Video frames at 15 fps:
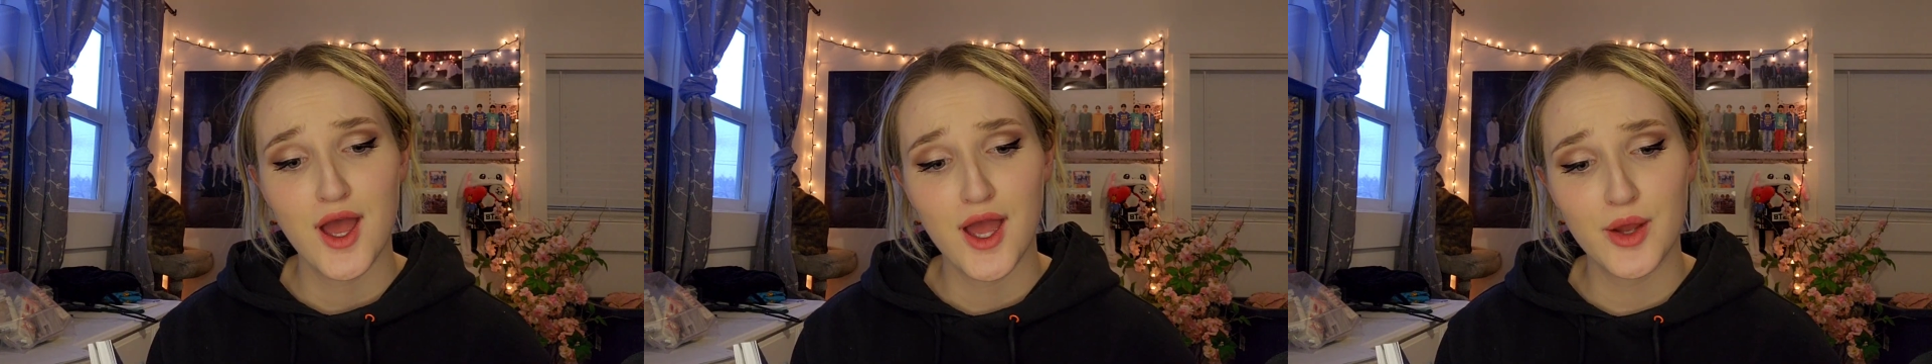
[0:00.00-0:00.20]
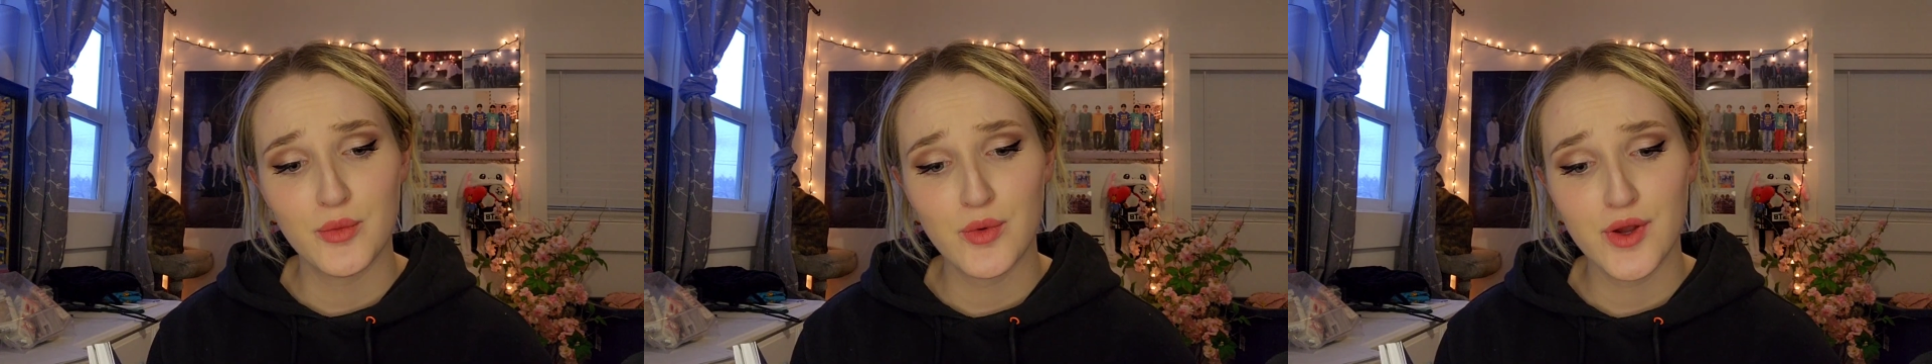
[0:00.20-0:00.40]

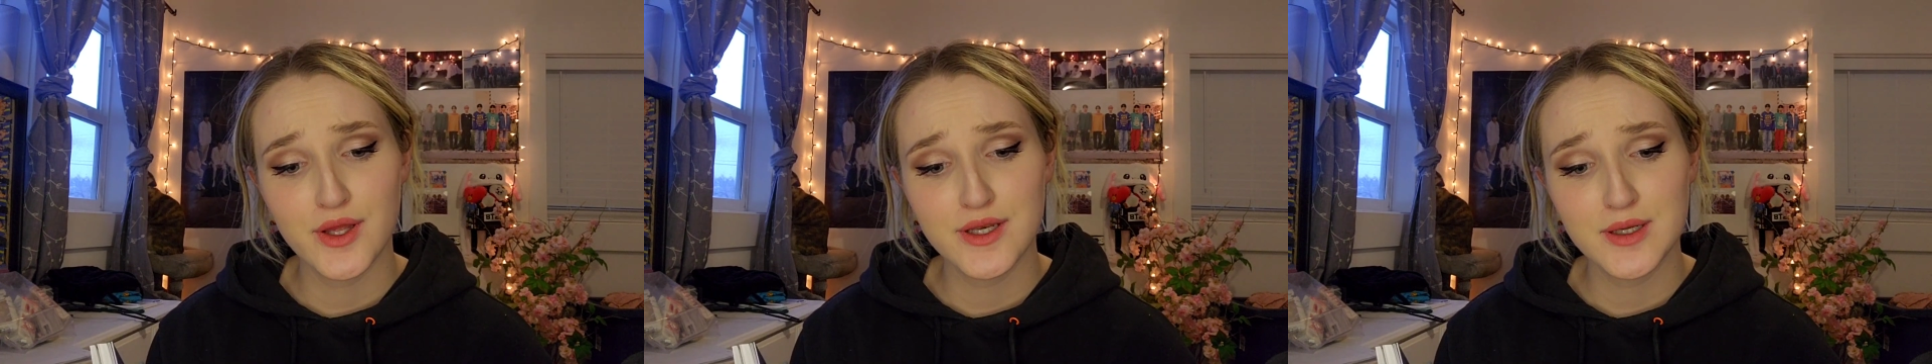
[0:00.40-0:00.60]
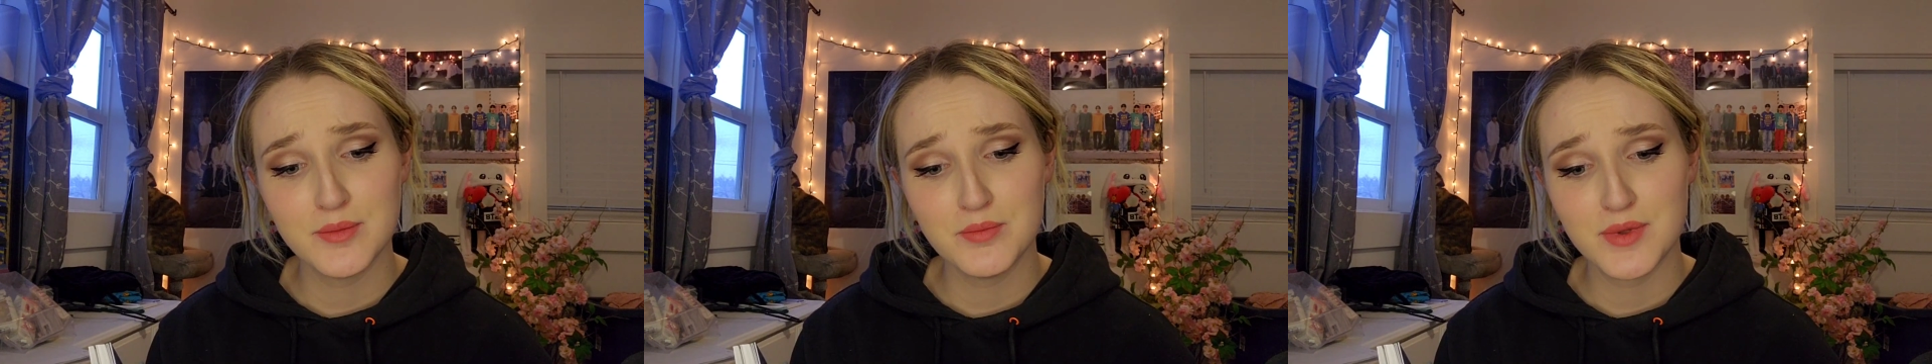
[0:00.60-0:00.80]
I
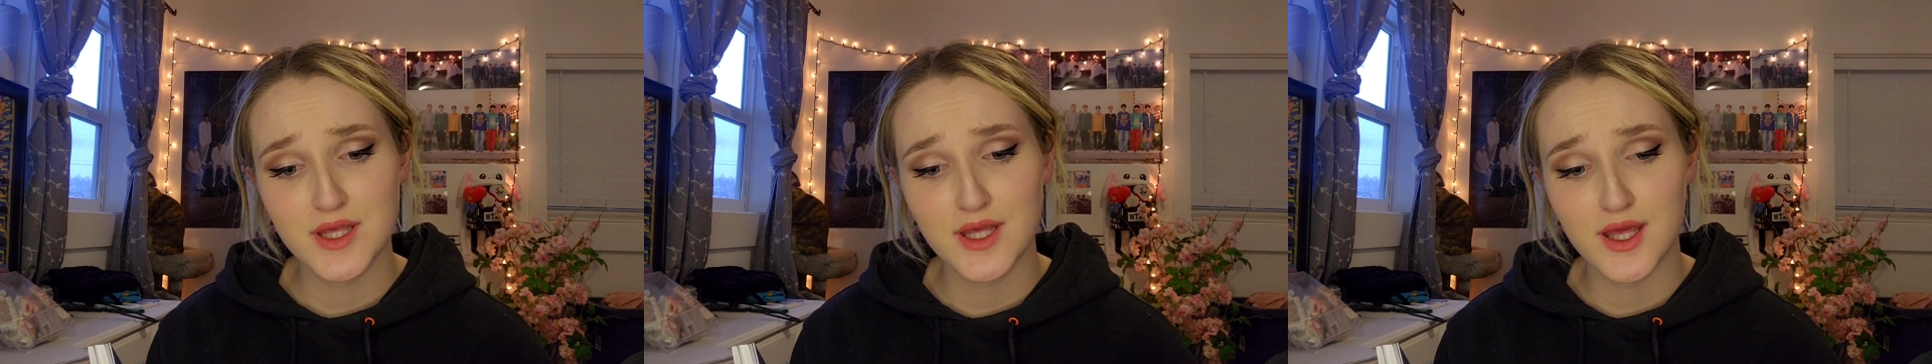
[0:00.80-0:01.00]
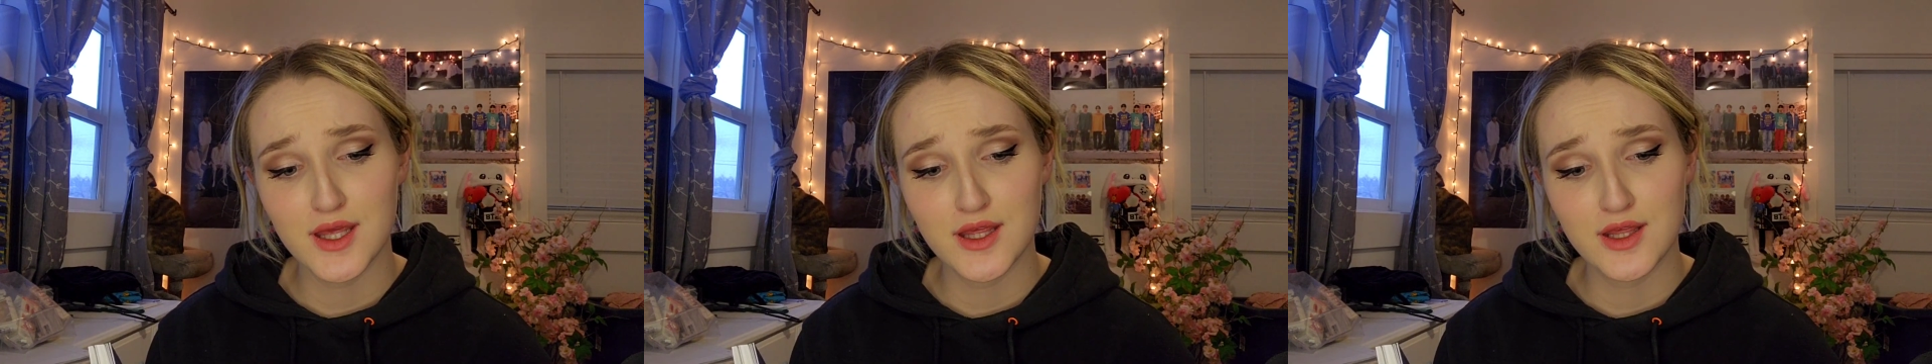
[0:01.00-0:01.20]
wanna
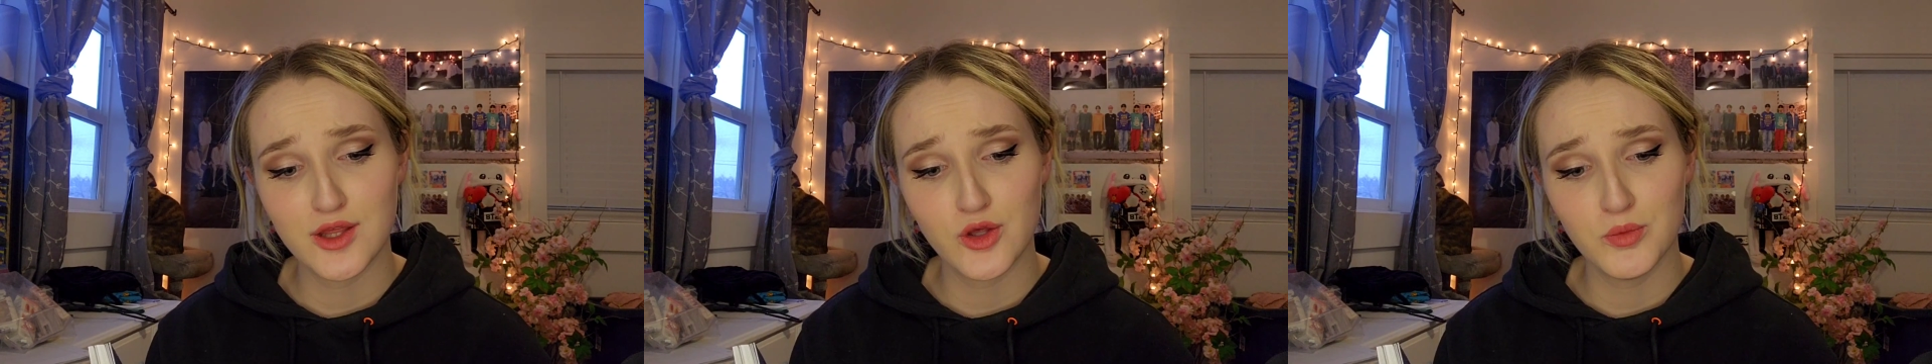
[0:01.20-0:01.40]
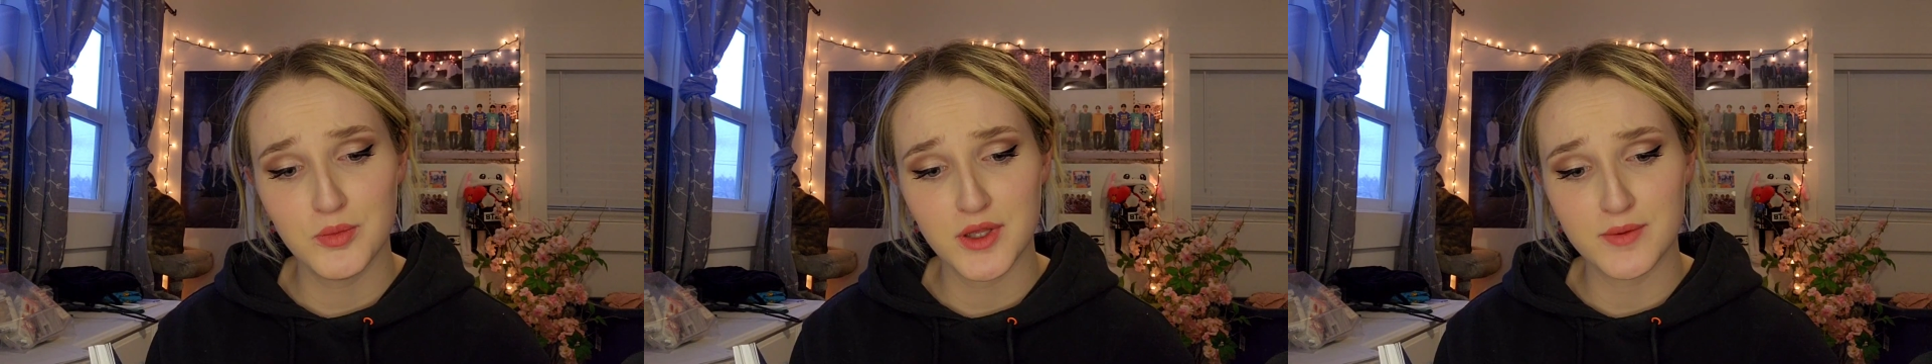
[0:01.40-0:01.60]
be a
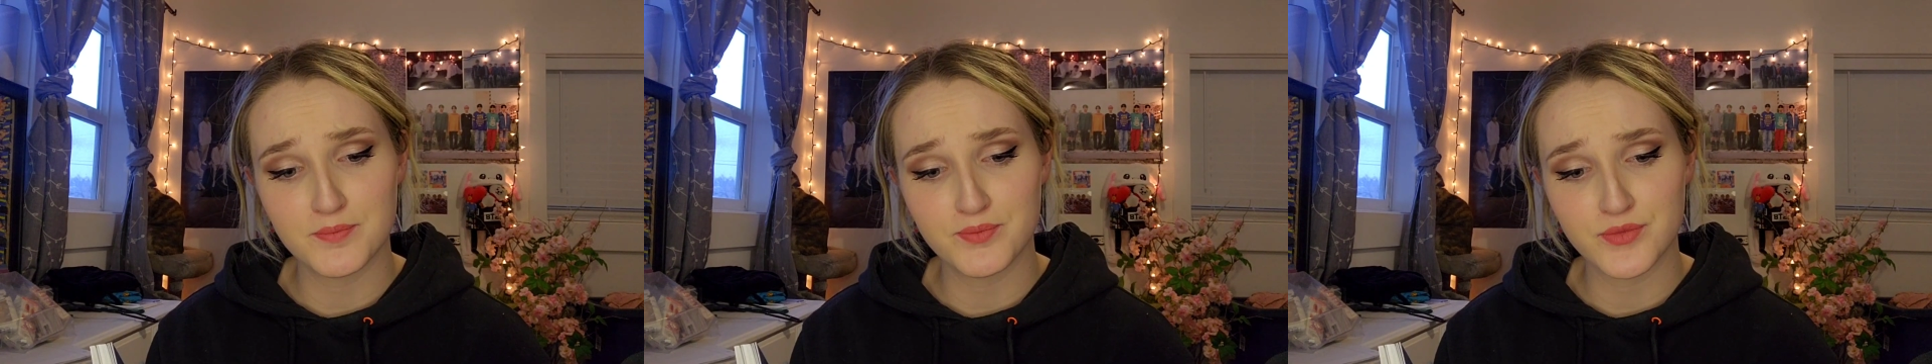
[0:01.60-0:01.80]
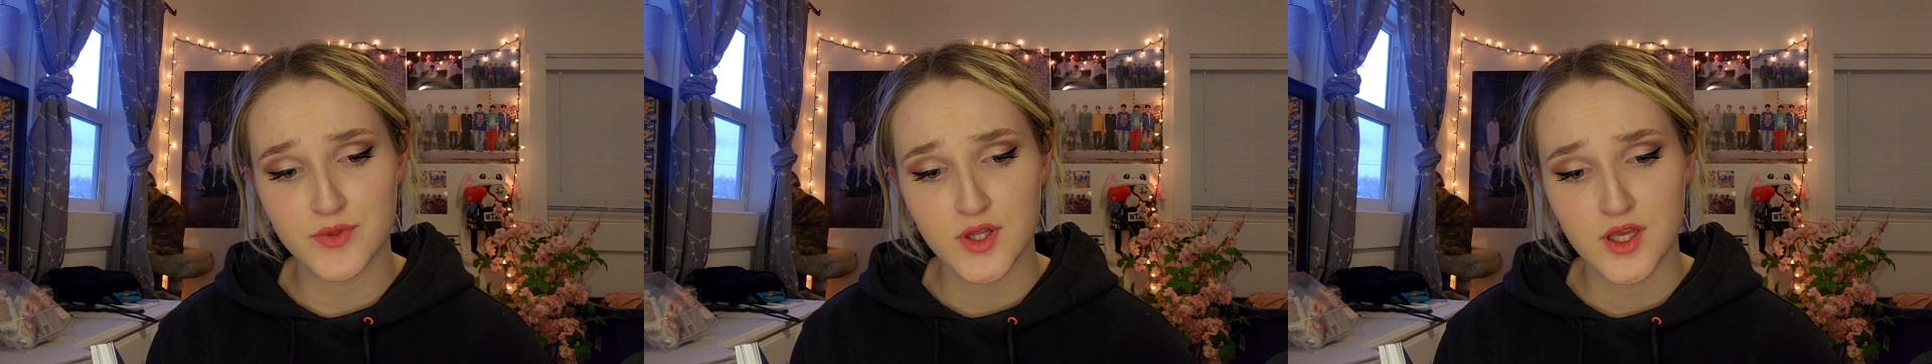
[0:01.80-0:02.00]

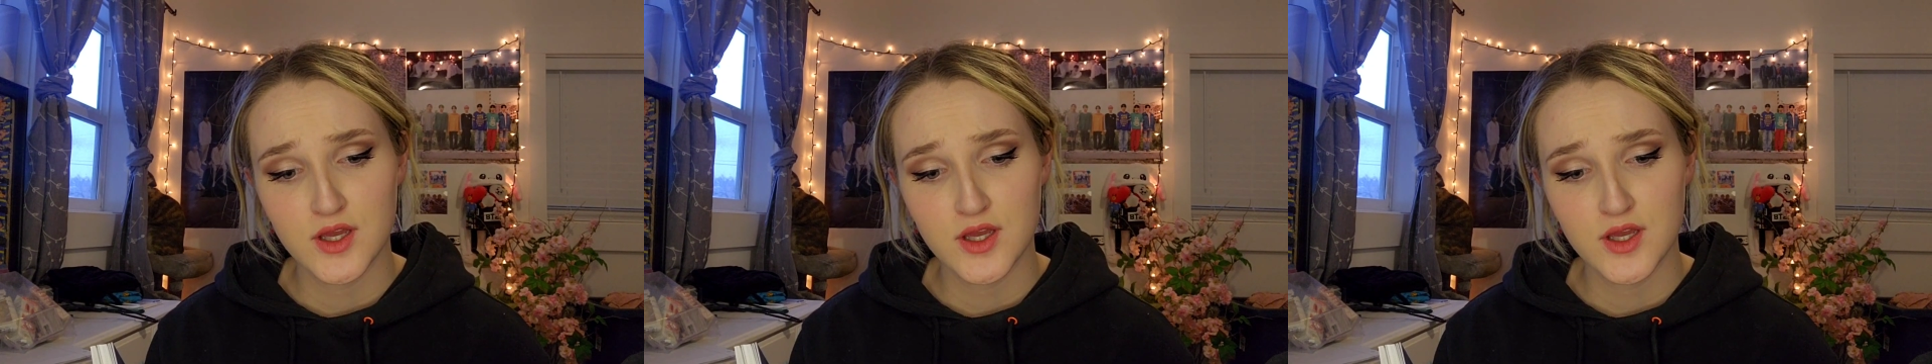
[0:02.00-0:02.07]
human.